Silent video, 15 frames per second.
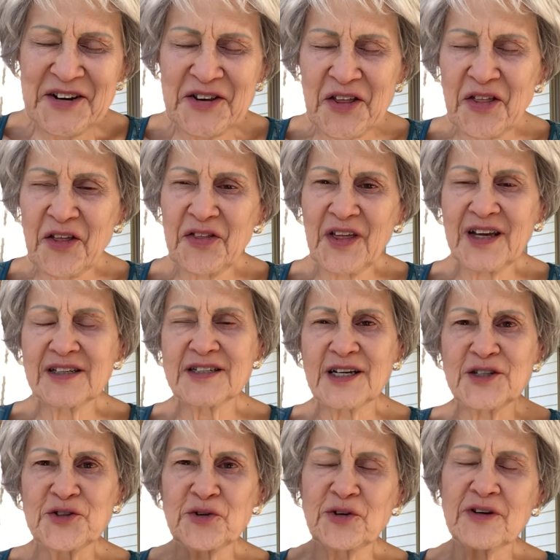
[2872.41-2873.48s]
the things
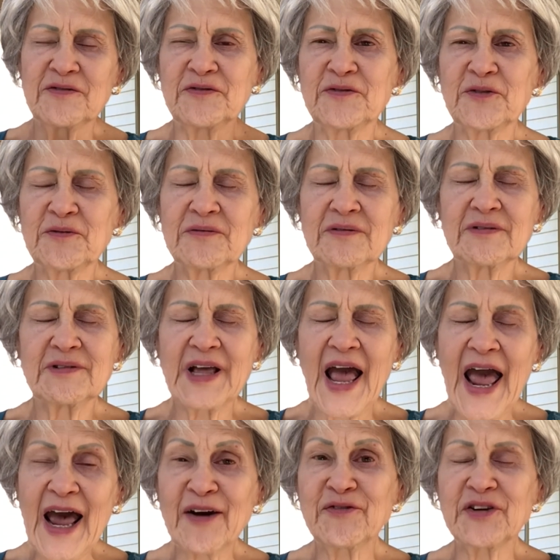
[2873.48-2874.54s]
I sort of
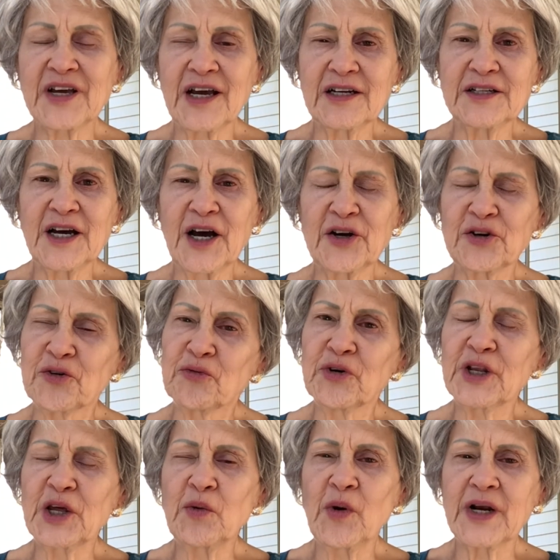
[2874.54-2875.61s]
have to get done or
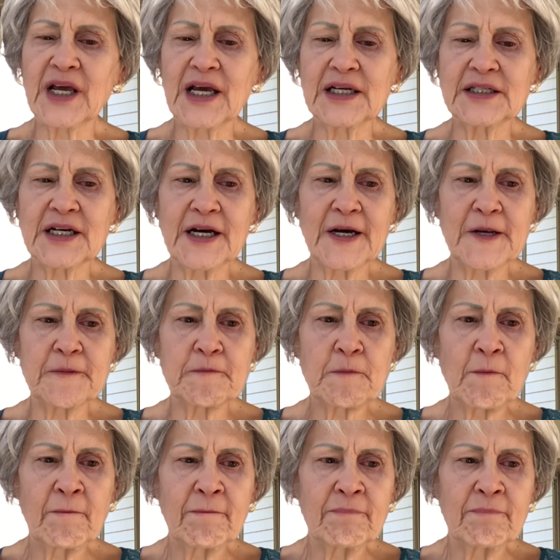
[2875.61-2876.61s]
really want to get done.